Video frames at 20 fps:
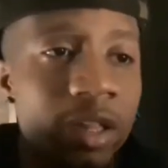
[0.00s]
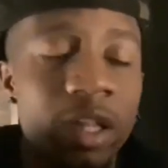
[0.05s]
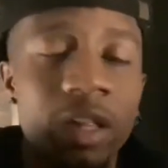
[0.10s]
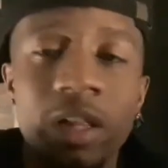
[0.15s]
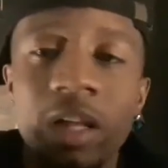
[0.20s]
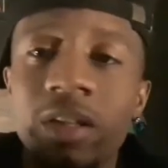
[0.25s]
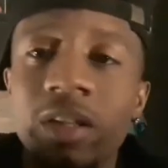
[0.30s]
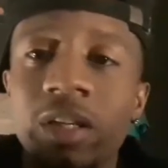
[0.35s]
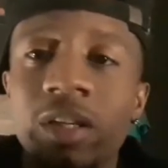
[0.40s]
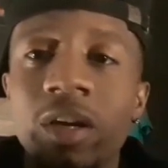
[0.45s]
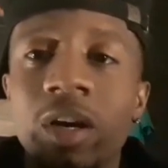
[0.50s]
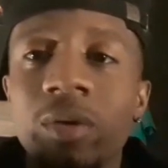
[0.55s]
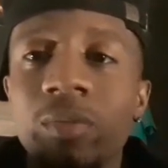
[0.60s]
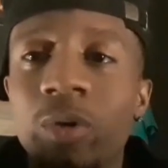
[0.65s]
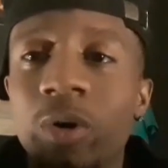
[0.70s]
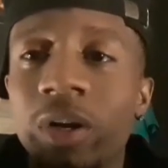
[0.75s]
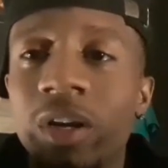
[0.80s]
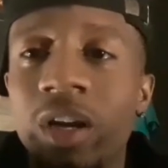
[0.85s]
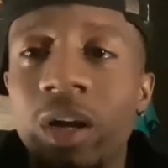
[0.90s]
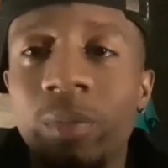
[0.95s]
they let the young
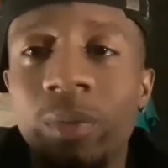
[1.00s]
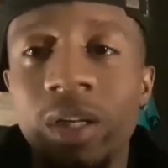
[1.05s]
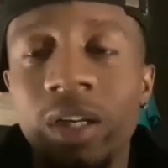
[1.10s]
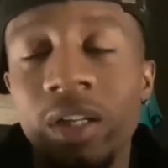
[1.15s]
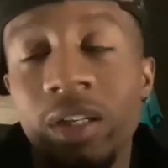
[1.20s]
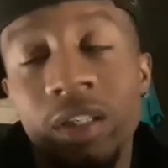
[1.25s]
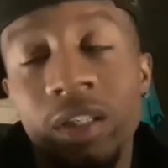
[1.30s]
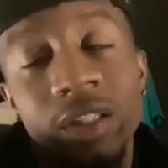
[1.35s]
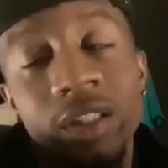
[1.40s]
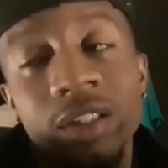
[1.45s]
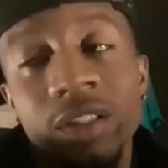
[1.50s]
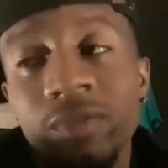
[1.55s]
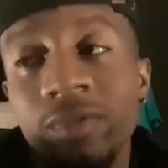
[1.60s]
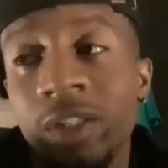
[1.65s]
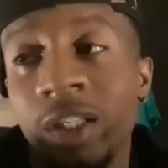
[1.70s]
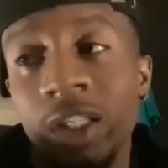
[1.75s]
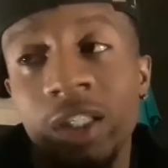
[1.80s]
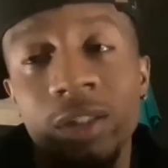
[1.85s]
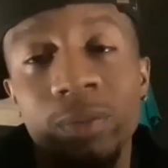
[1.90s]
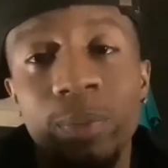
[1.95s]
boy come in, and
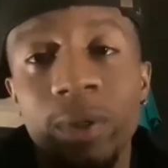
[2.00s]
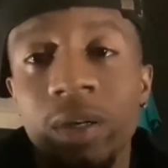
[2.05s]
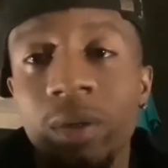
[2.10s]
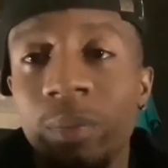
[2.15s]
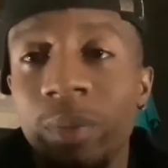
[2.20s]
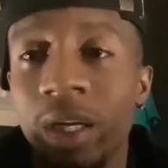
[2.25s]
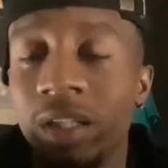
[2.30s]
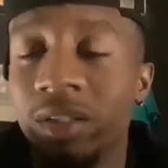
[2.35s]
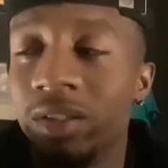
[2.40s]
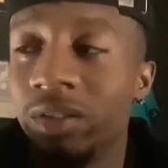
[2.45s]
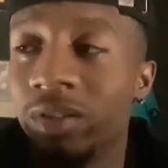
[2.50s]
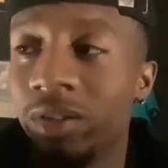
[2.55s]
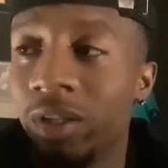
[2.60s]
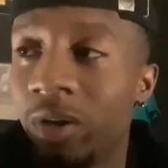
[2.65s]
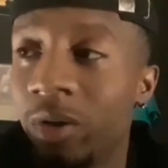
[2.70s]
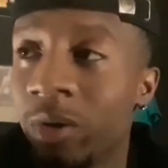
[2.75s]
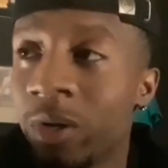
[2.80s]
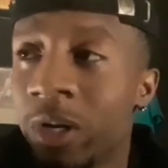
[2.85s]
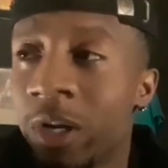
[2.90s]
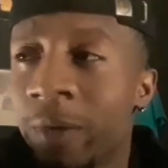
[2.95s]
he's been amazing.
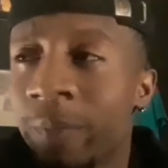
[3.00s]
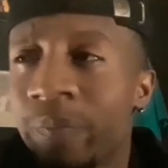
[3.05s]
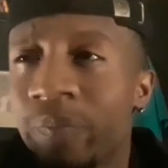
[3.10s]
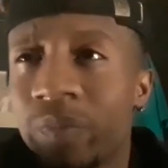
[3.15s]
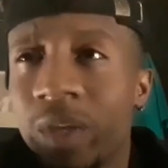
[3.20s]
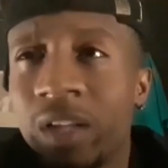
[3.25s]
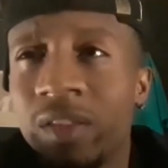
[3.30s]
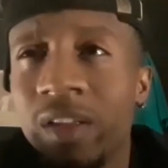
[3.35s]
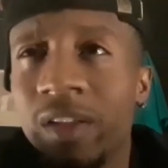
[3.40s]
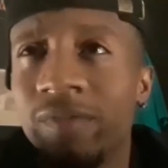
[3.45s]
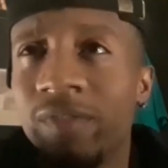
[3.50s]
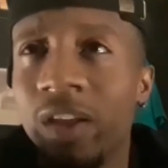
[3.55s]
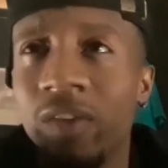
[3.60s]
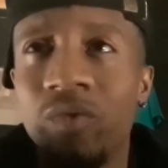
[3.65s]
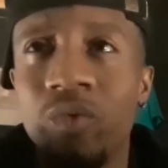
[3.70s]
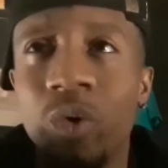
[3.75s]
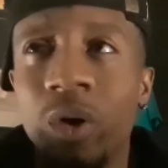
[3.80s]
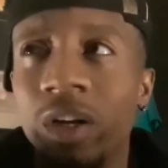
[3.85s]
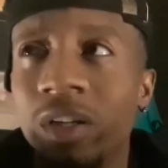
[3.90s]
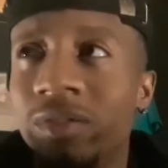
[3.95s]
So I think
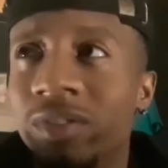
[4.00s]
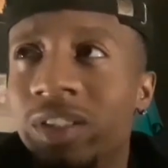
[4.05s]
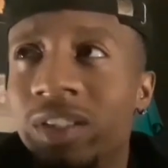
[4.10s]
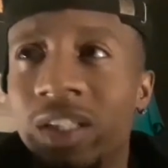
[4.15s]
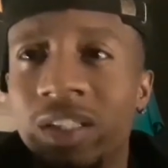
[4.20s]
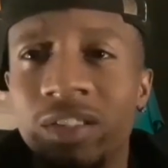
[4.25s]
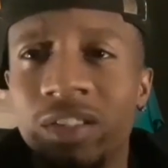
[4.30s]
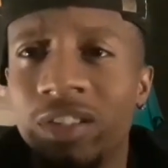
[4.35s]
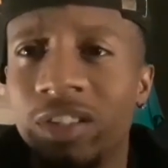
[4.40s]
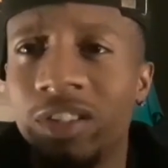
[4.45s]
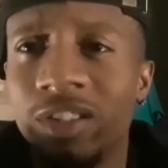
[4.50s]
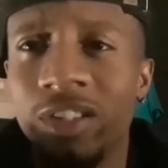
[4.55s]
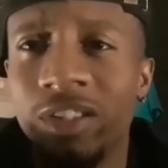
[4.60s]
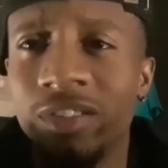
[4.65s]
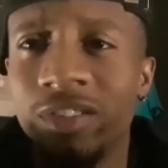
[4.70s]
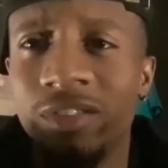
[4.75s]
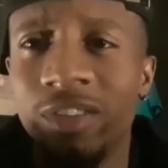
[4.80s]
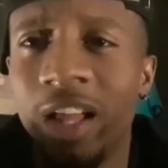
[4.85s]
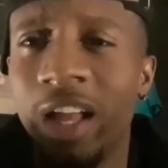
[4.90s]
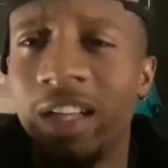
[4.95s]
they've won 6 of their
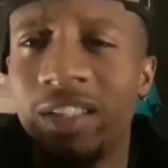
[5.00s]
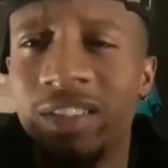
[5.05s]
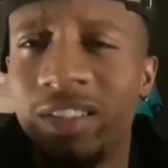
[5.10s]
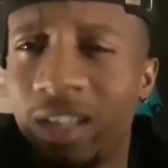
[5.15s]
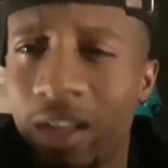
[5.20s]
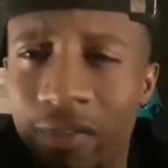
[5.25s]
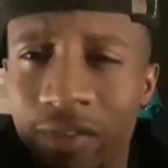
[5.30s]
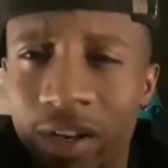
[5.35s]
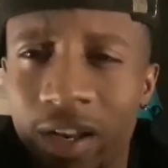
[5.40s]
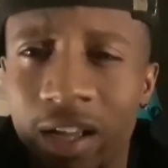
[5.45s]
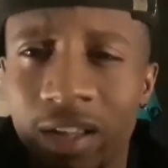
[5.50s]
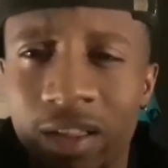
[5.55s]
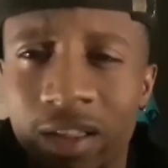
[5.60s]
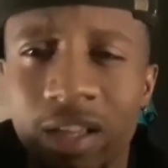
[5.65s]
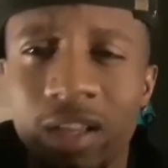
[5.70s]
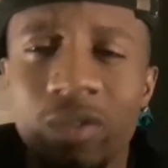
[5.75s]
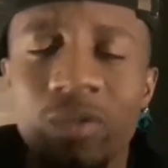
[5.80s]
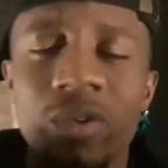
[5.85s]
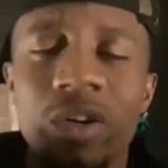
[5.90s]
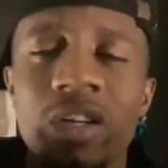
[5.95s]
last 7, I
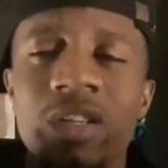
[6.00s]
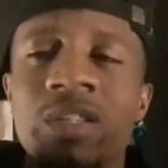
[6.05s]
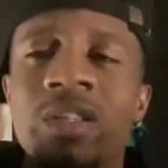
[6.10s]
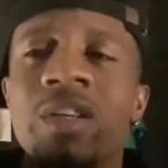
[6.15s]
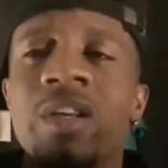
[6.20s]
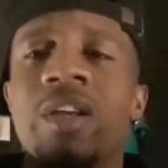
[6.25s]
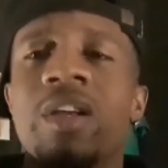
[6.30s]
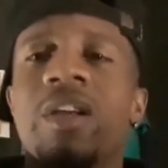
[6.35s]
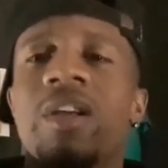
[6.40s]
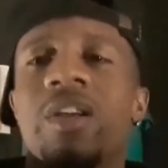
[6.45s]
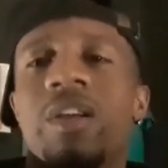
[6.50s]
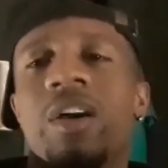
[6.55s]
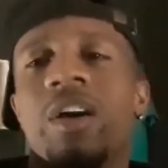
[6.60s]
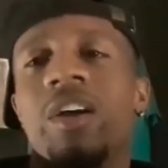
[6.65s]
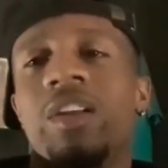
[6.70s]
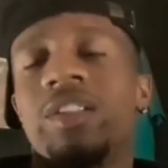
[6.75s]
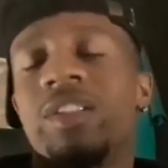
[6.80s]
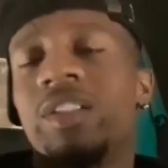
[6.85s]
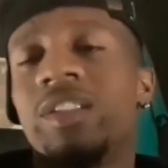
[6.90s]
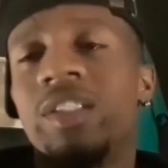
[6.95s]
think it was,
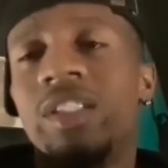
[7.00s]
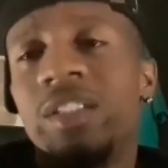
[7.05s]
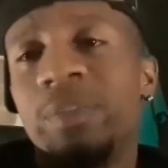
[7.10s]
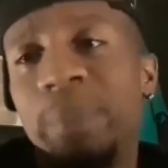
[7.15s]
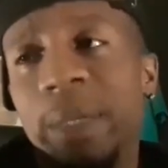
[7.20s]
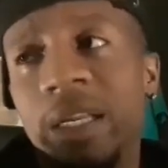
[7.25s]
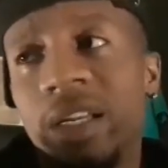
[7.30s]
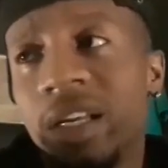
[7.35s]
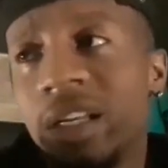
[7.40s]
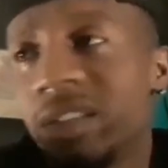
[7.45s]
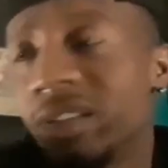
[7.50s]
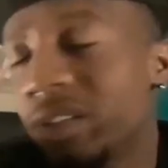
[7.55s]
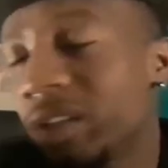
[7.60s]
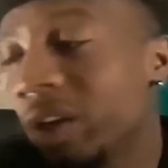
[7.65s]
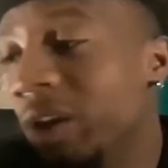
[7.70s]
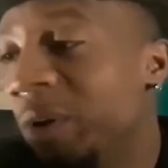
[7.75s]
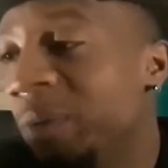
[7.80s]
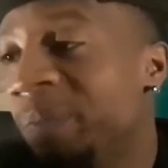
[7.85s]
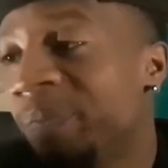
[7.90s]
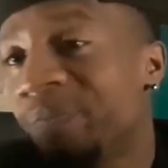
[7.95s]
since he's been in,
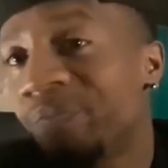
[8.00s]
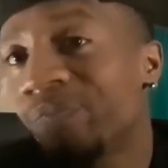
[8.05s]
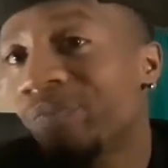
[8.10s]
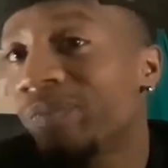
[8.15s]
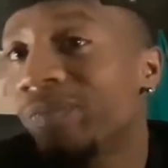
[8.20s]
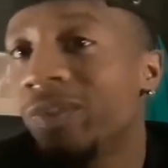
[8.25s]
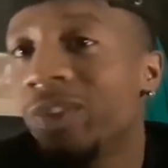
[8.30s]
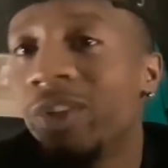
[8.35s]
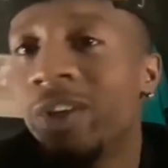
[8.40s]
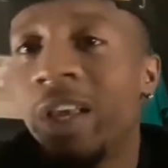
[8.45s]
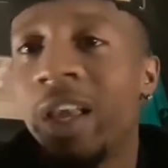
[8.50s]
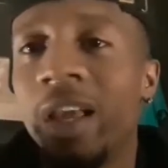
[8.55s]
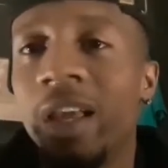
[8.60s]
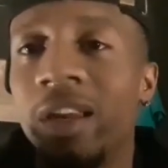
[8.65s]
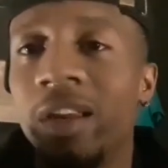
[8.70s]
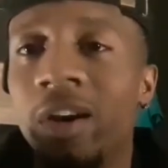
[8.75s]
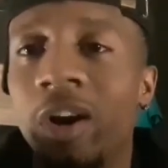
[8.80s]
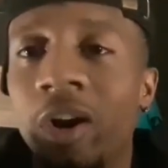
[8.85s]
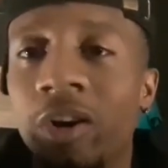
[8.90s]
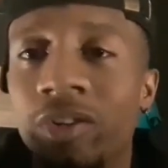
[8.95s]
so you
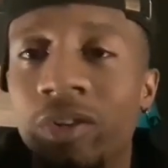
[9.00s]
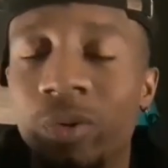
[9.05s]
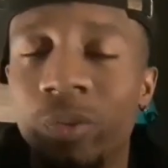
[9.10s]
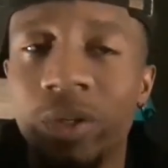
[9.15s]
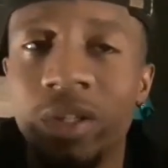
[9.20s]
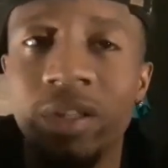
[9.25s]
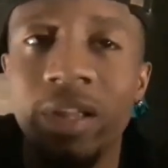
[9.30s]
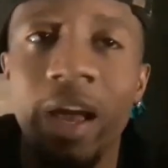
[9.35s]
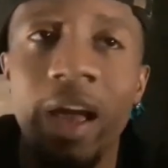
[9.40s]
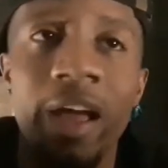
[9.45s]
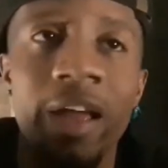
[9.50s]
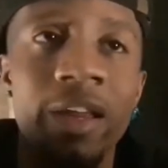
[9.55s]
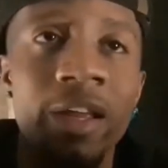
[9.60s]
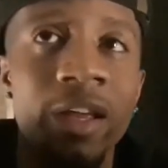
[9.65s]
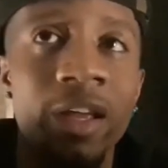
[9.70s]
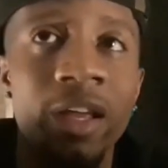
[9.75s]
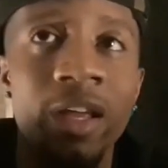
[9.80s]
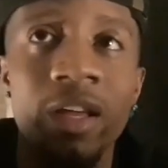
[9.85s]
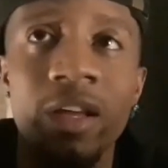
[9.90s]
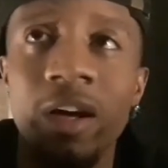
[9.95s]
can't argue with that.
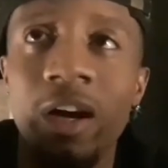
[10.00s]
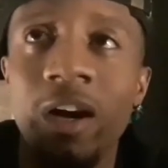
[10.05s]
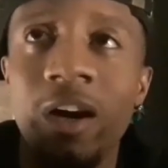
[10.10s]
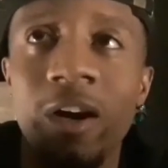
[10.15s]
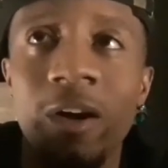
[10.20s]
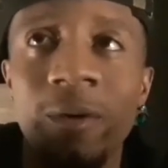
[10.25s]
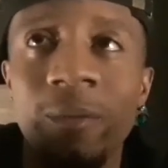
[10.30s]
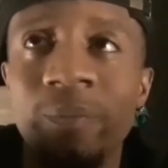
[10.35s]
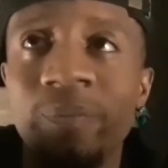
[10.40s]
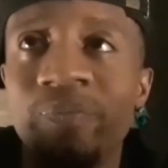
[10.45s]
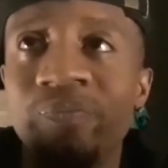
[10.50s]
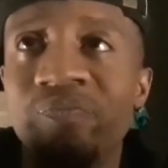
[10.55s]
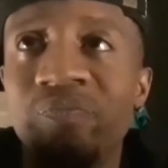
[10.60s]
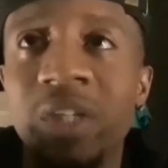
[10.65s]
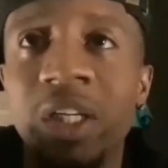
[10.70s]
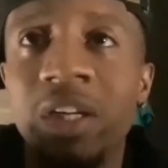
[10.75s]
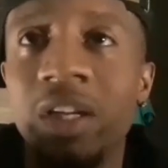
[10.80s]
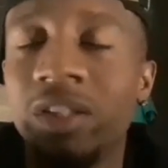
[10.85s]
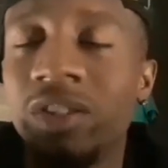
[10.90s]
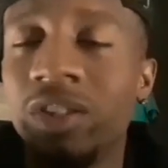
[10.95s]
He